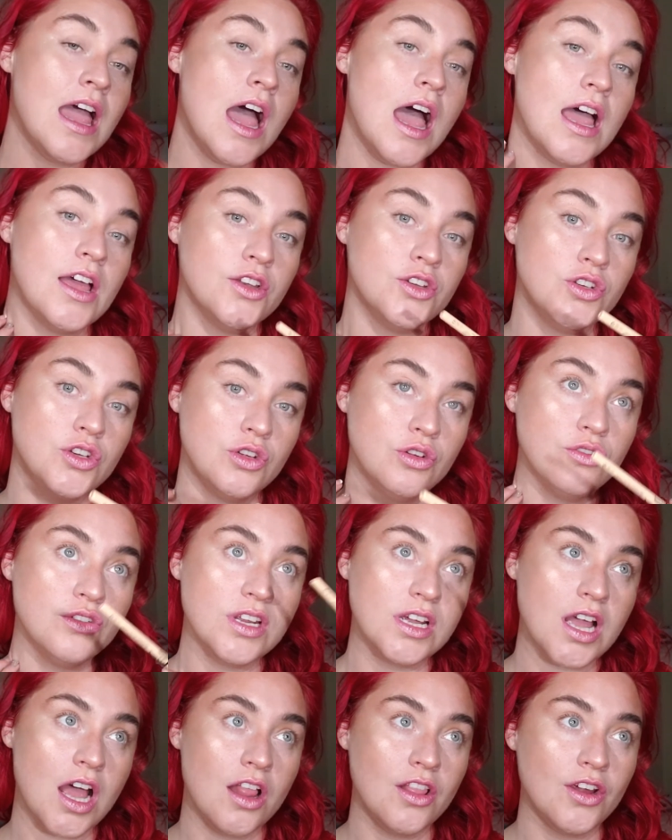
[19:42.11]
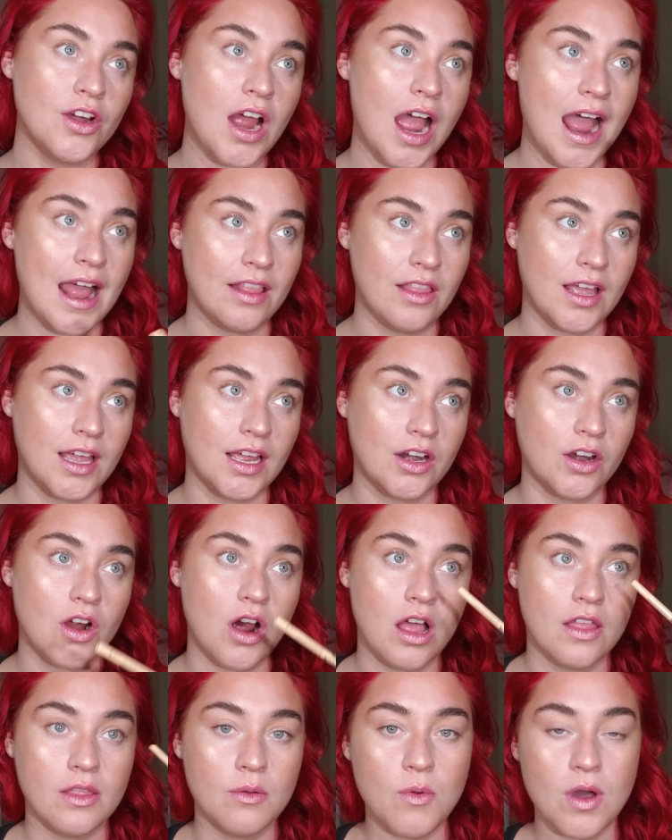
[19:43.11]
A nude color eyeliner
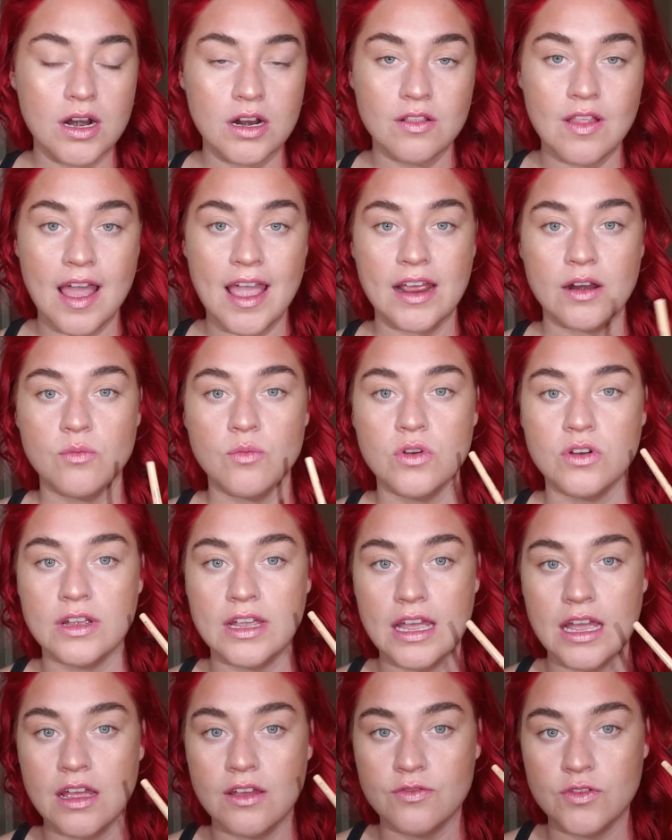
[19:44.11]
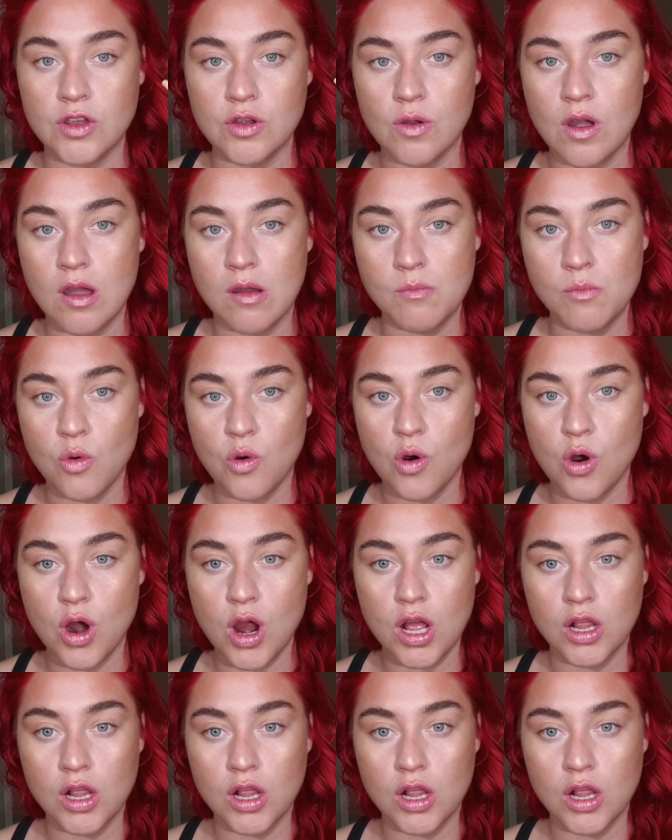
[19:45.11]
on the waterline will give you a more